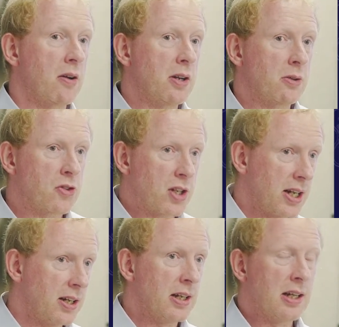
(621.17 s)
and you'll
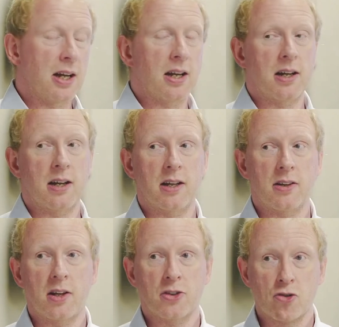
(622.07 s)
see
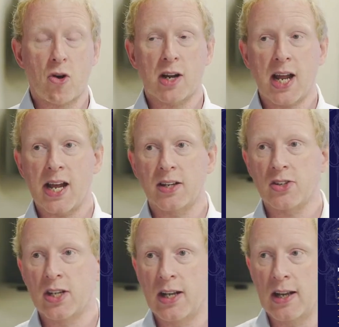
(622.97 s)
a strong
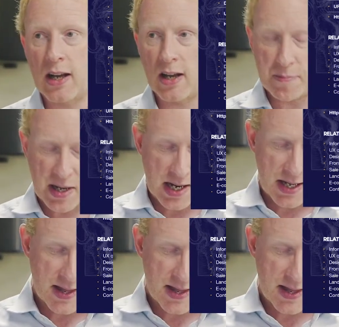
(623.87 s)
case behind